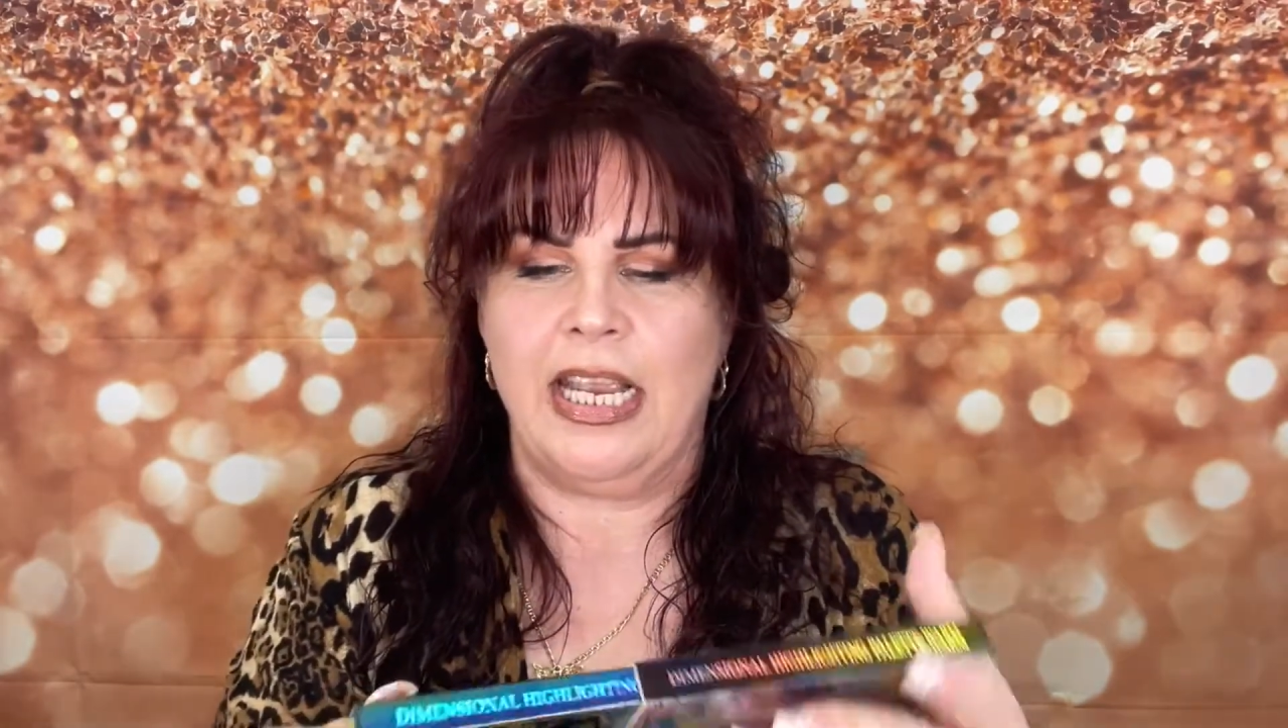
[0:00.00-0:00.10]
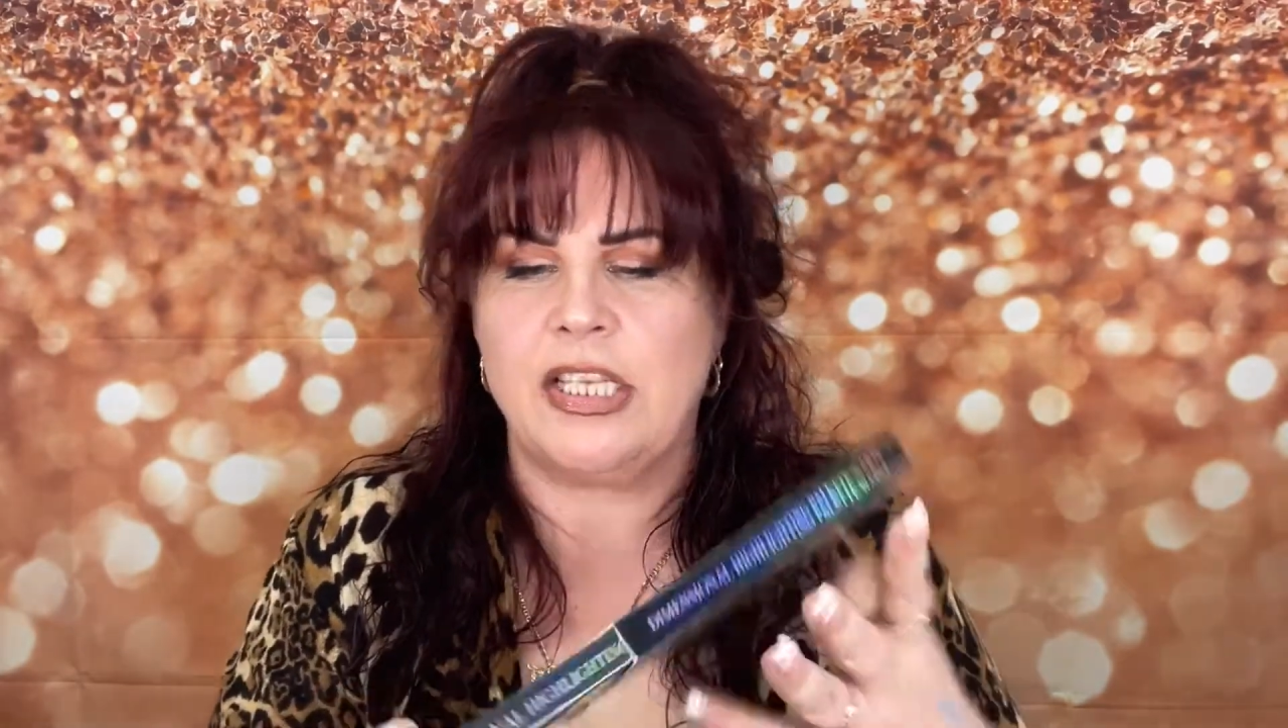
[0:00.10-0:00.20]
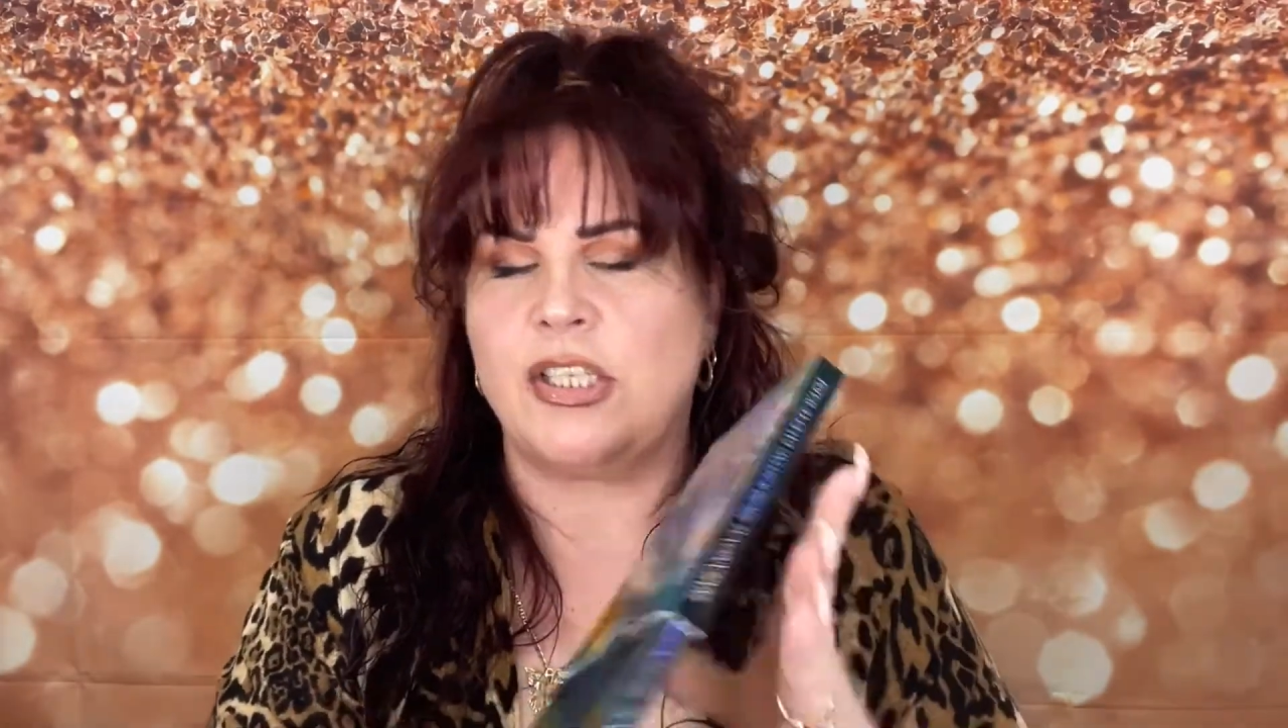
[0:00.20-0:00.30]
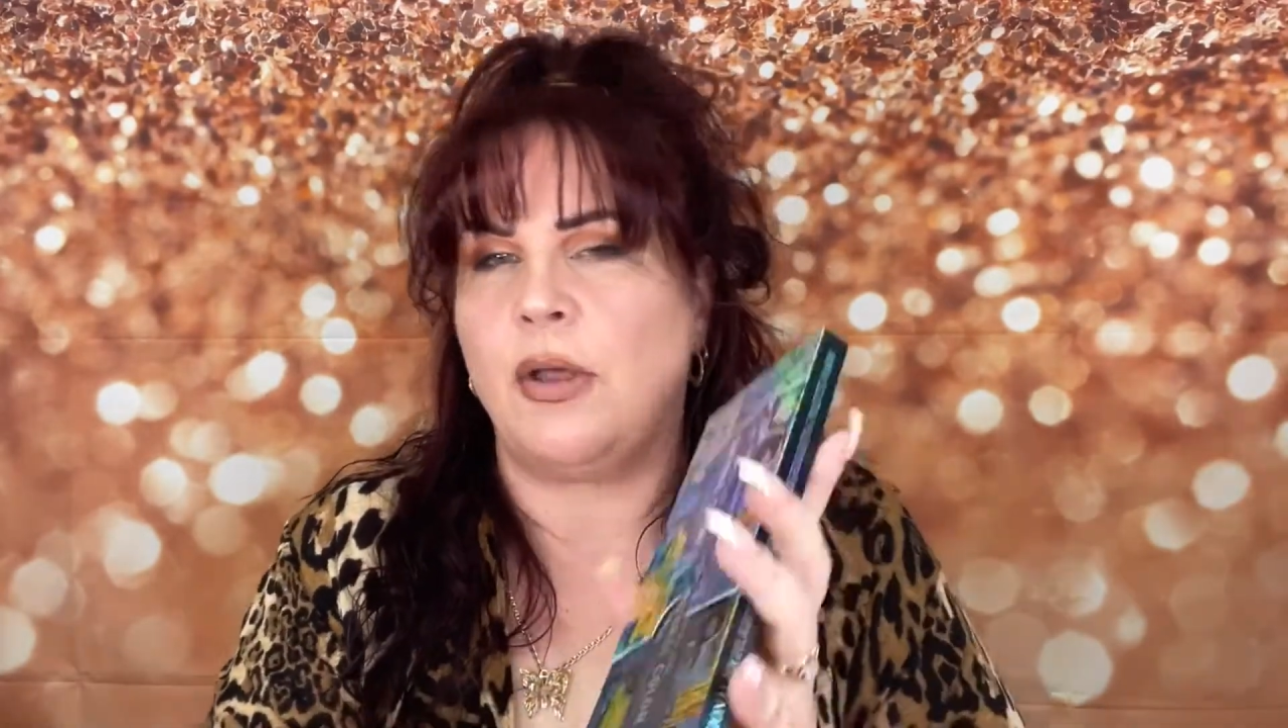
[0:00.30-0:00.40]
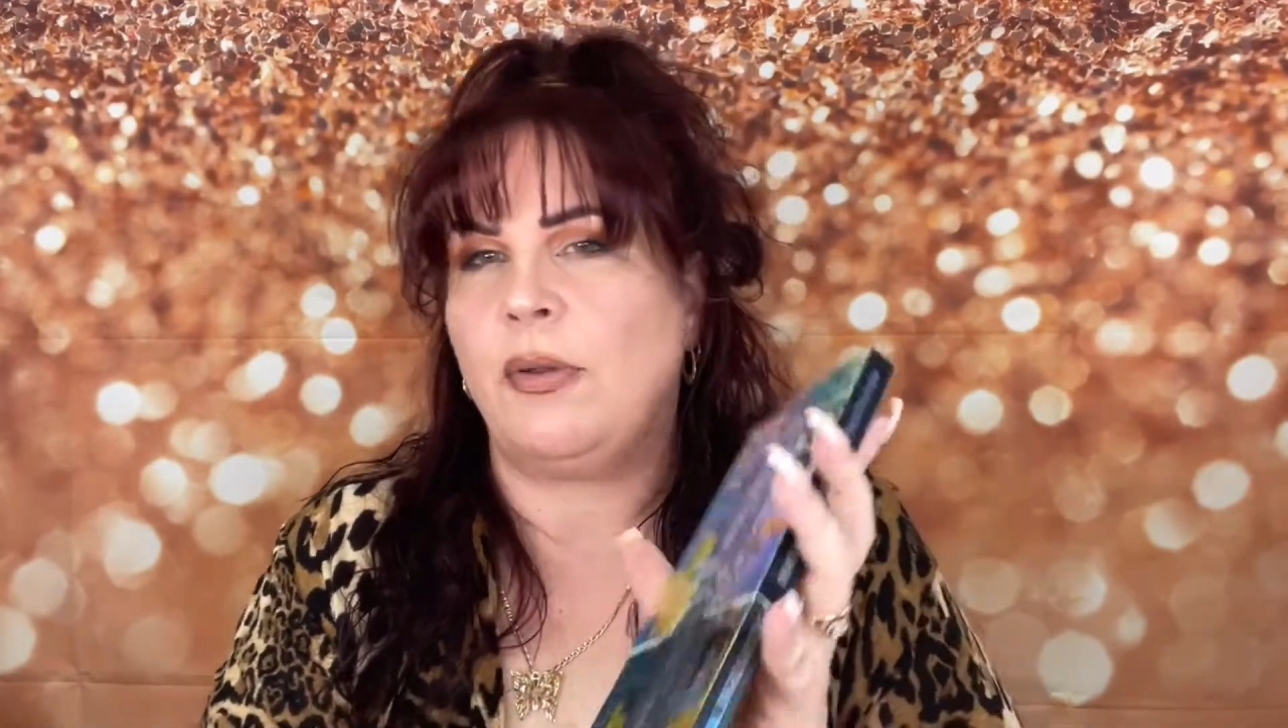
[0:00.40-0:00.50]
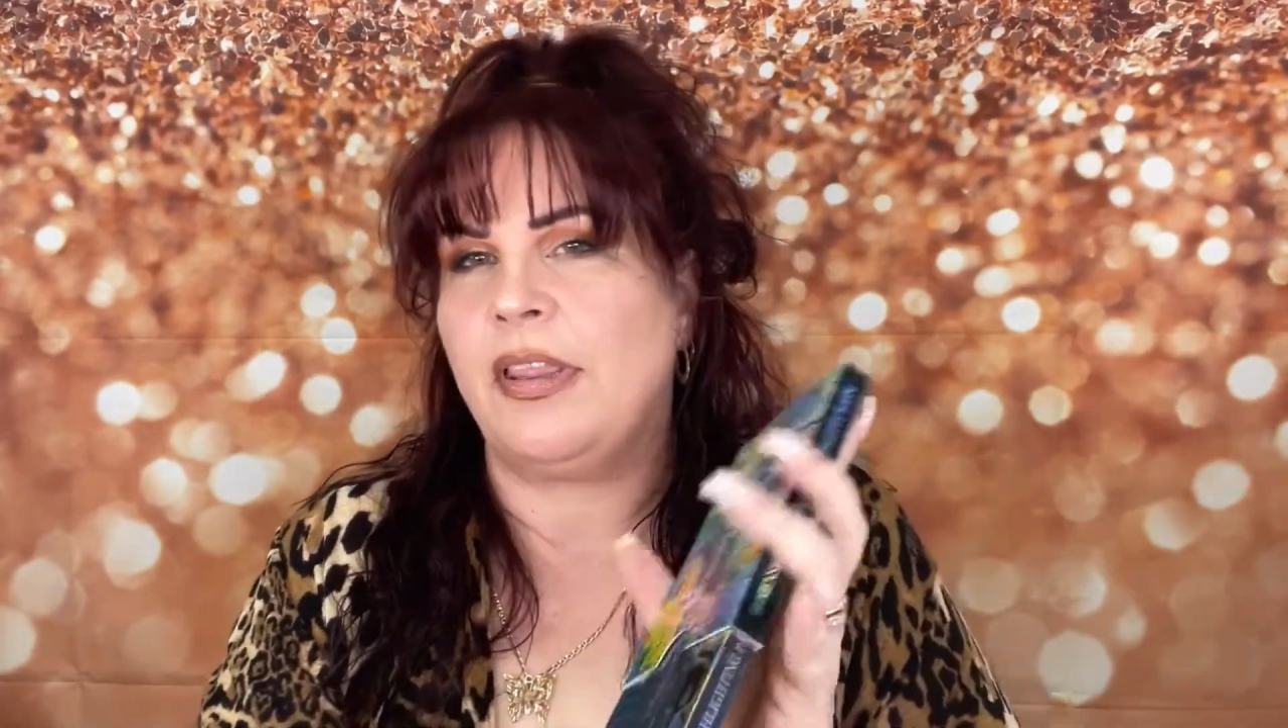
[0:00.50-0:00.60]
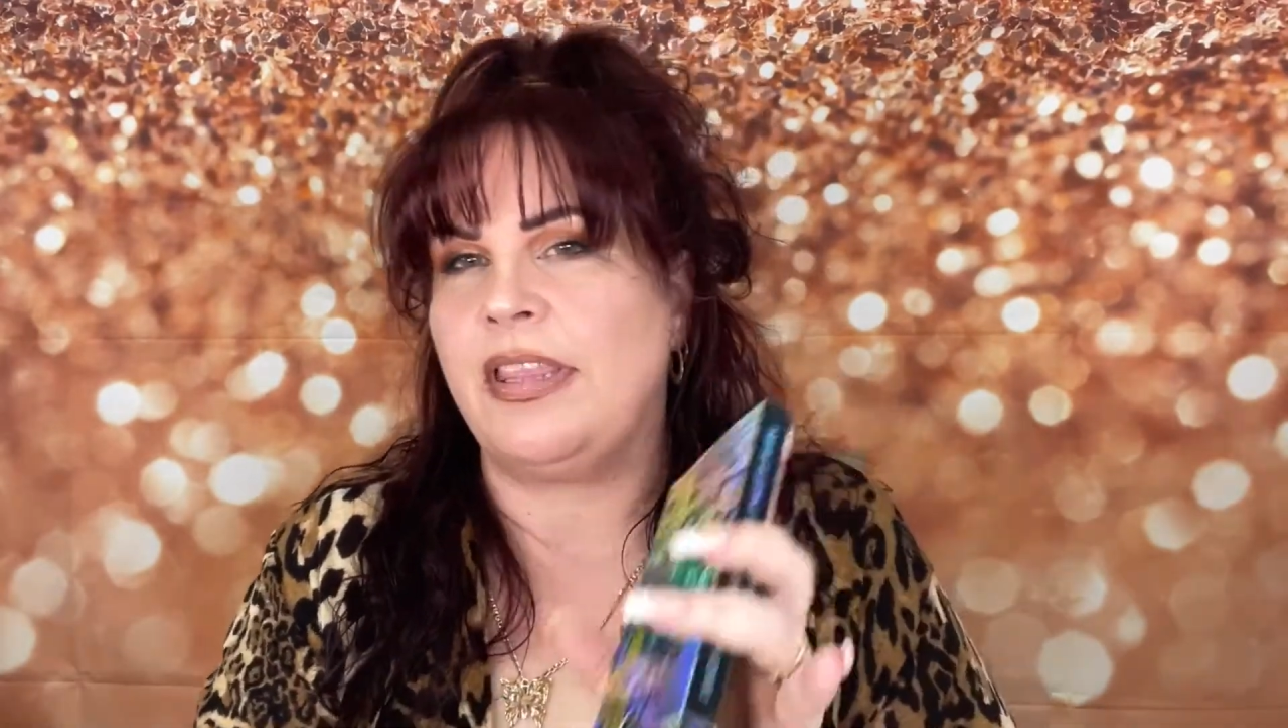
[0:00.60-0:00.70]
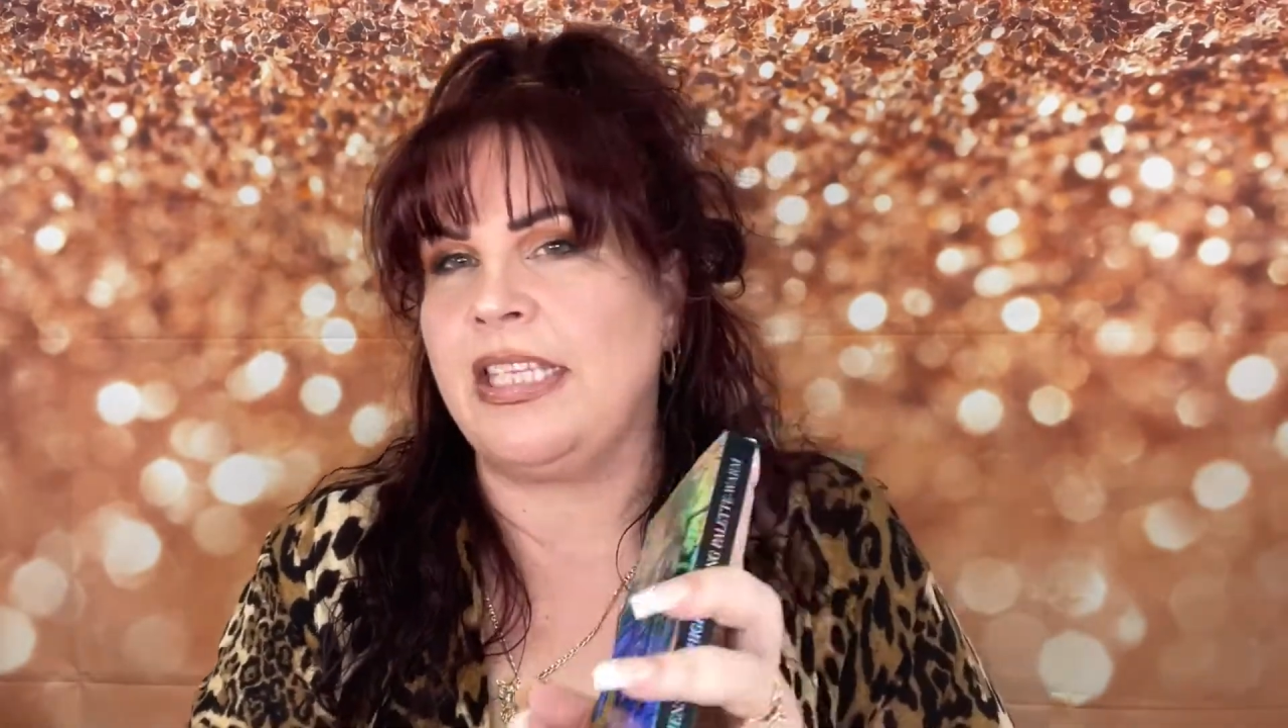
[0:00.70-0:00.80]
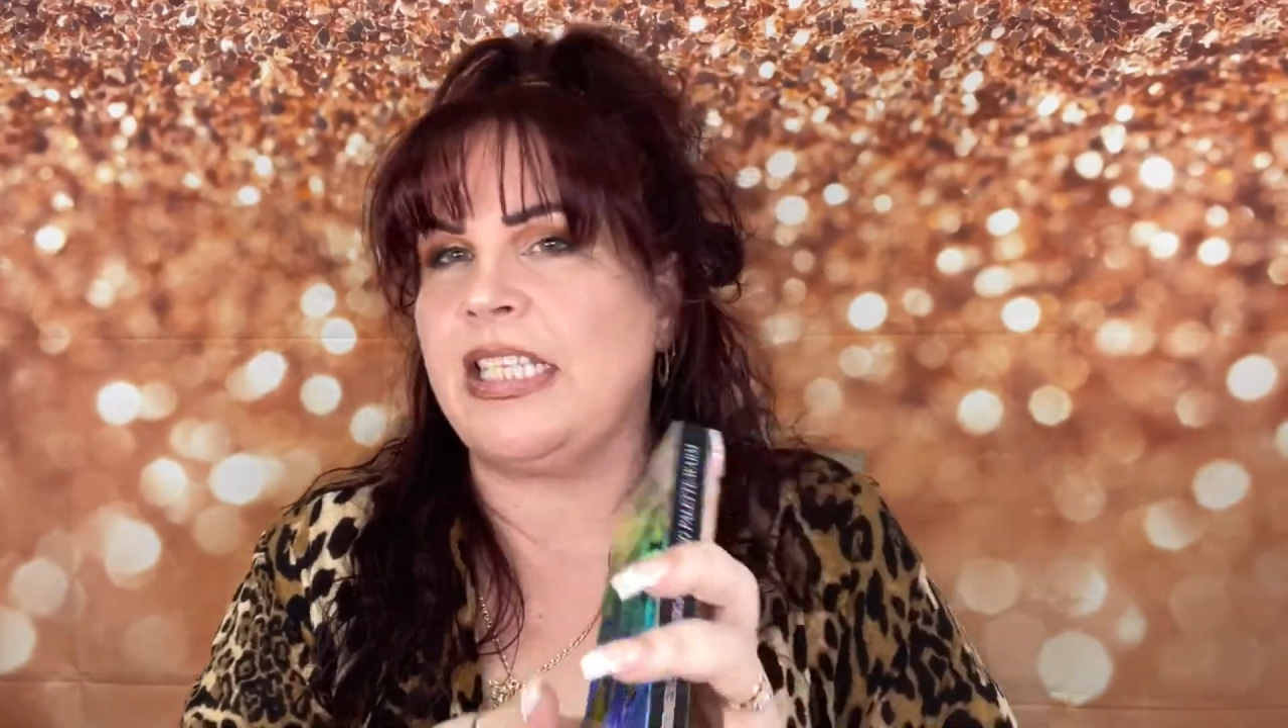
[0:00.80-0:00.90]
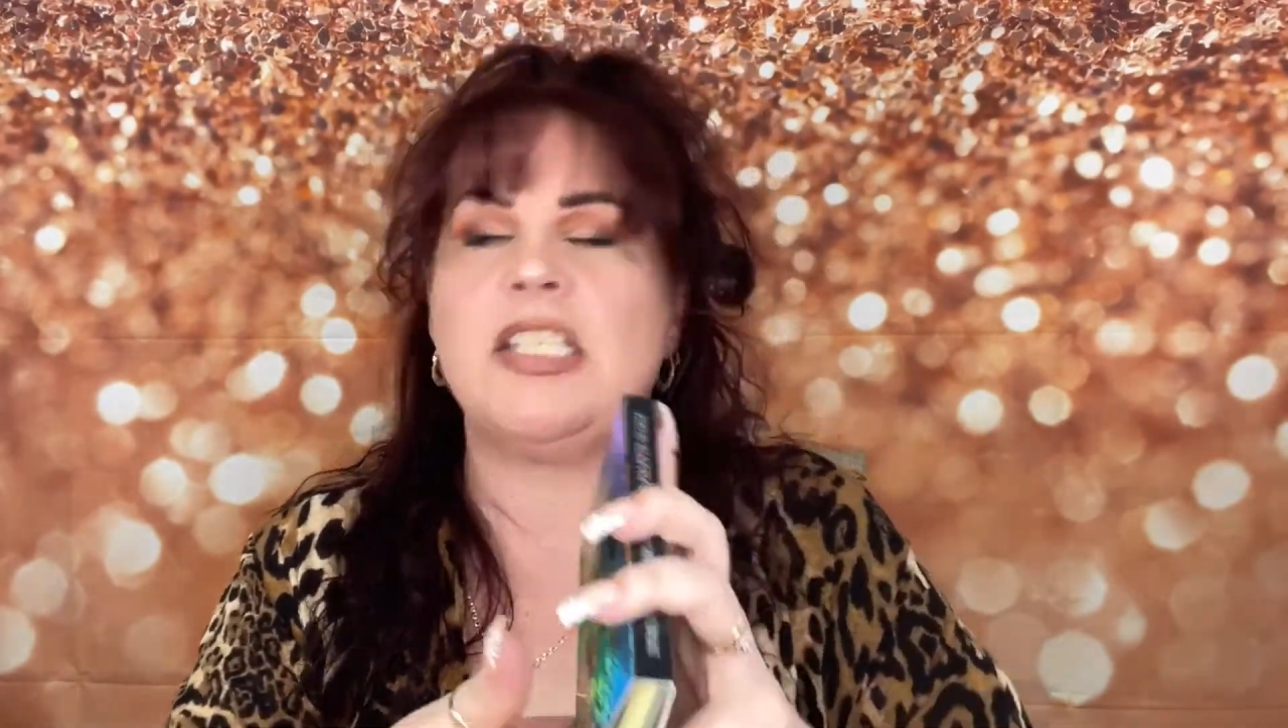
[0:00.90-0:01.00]
So
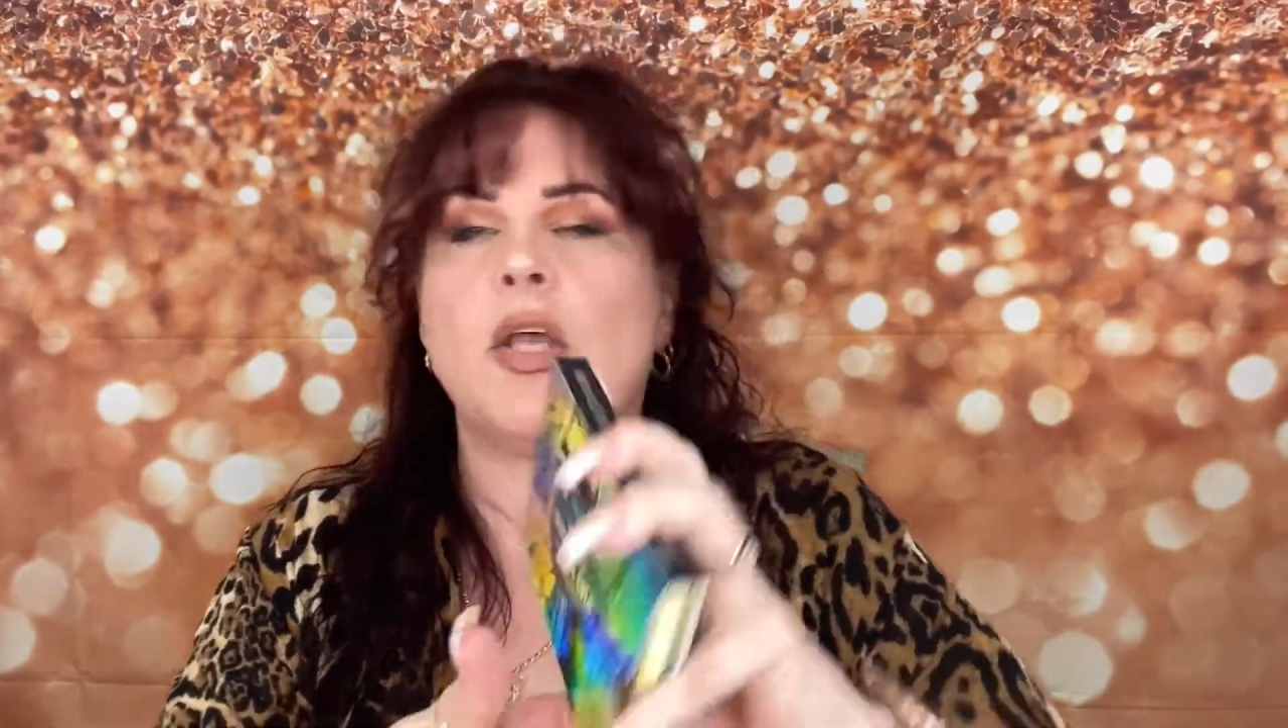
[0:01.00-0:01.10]
this is